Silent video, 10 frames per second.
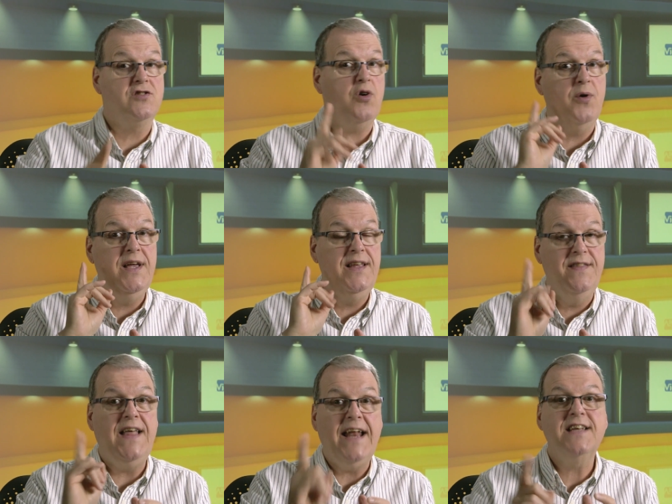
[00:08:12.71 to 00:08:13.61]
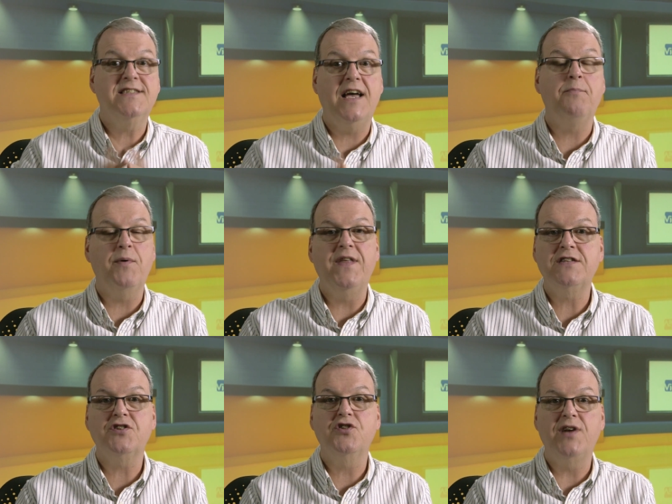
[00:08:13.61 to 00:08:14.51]
So in that example,
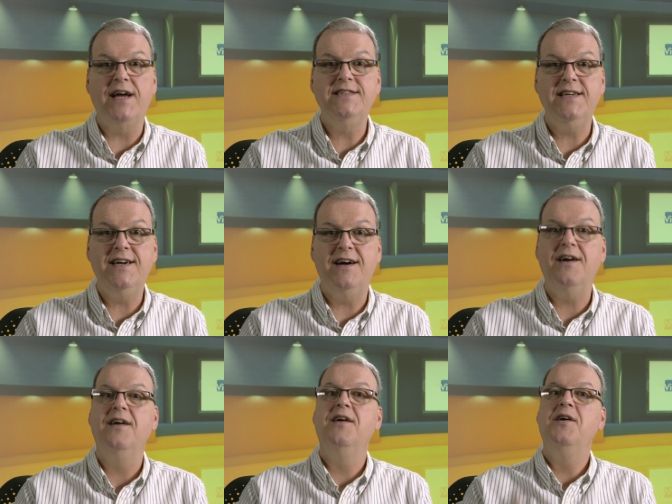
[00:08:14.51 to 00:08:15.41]
that's a good idea,